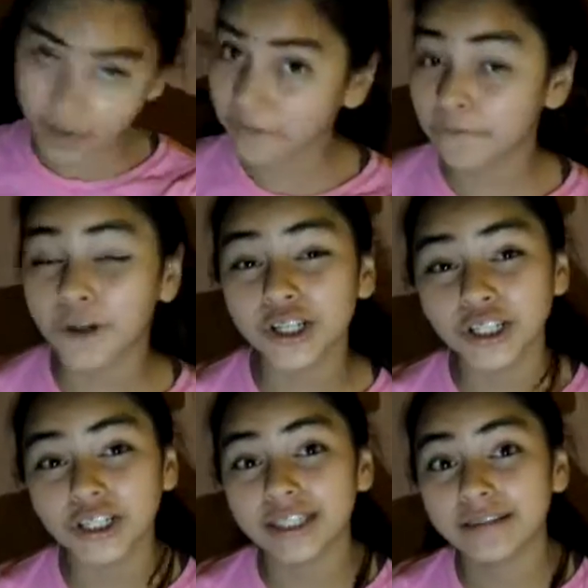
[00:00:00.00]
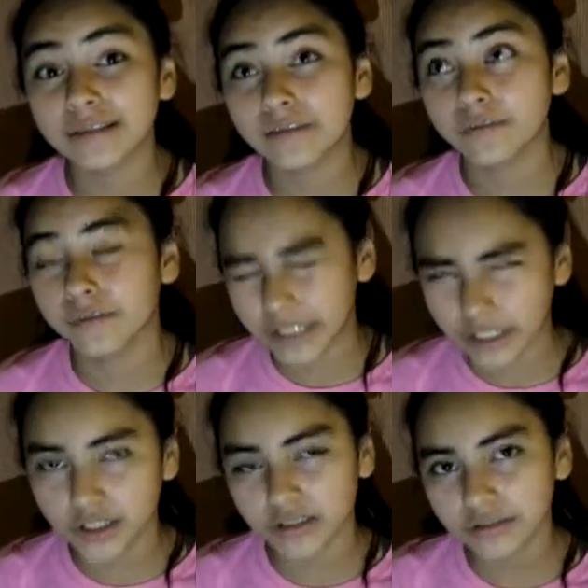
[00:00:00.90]
my first
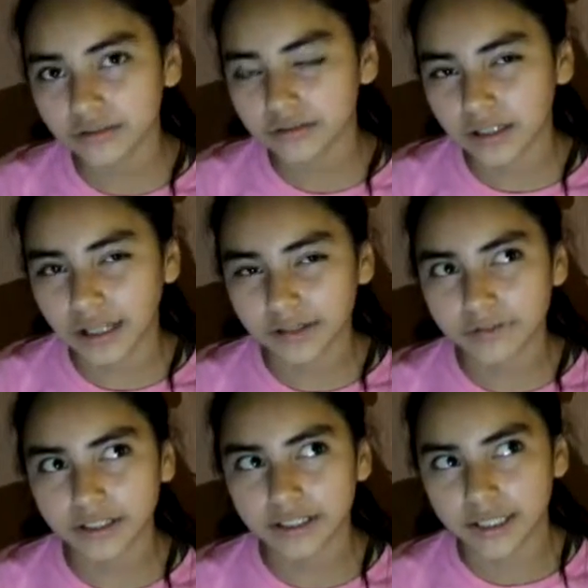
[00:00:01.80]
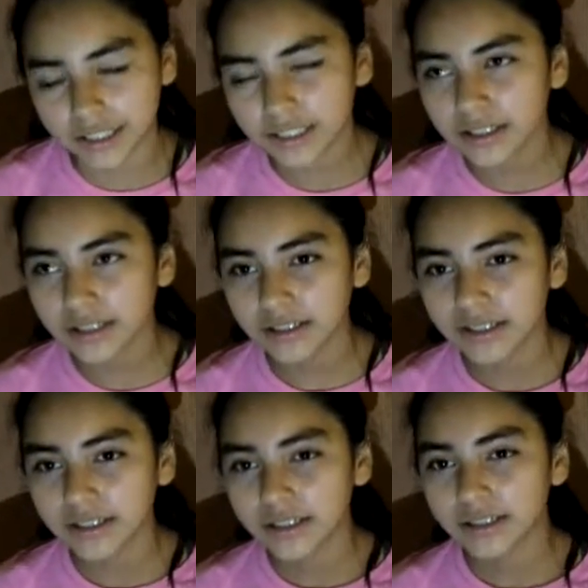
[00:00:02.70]
video. I ever did.
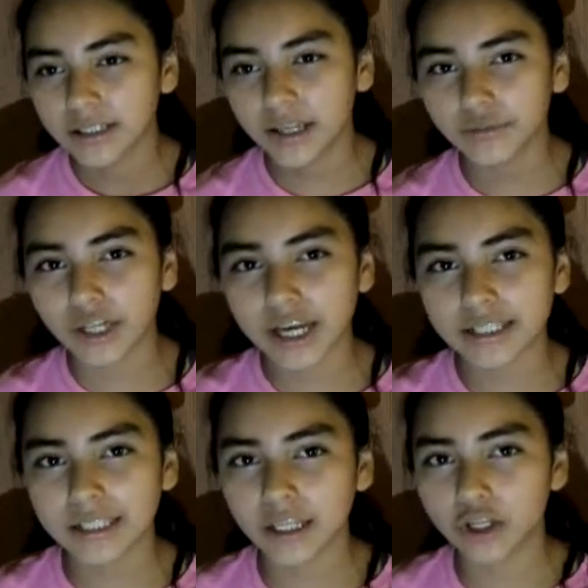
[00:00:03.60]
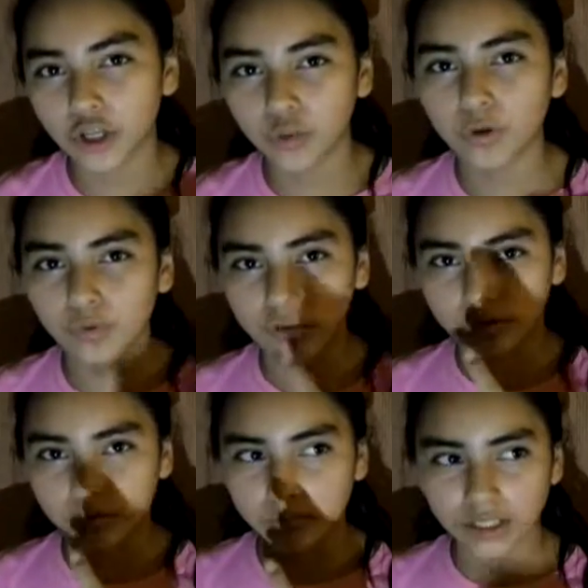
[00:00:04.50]
If you guys see another one
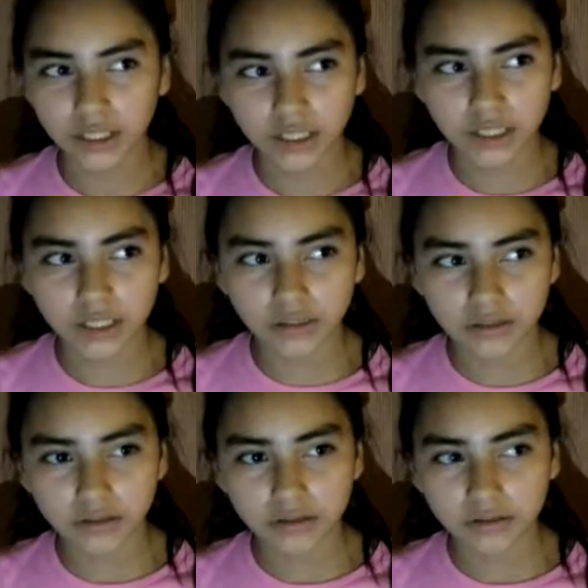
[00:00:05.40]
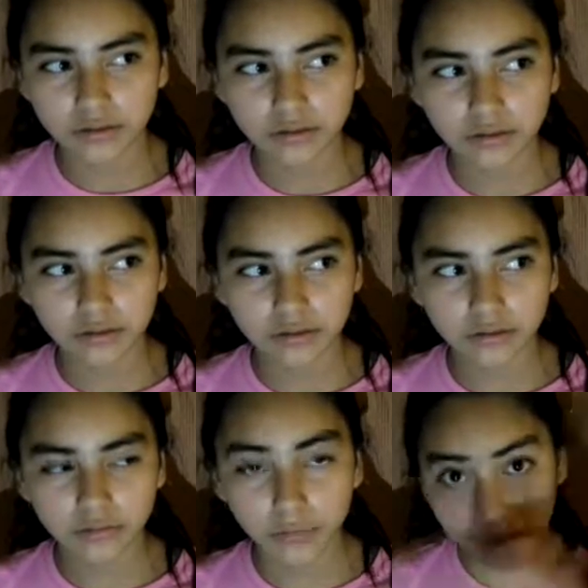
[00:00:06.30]
with me in it,
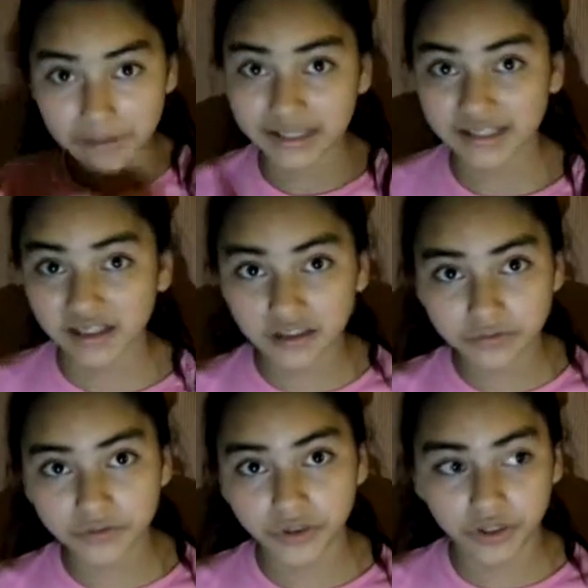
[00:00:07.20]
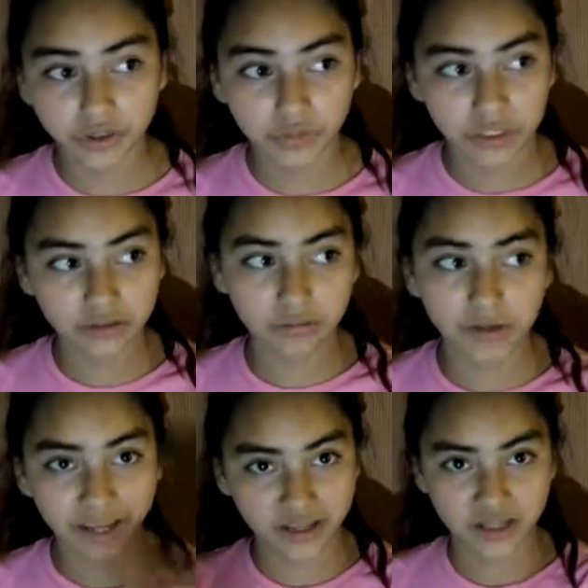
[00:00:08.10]
by myself or with
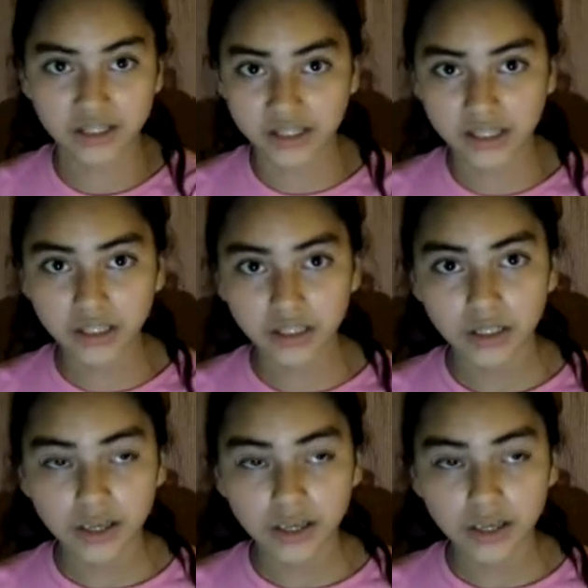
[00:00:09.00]
my cousin,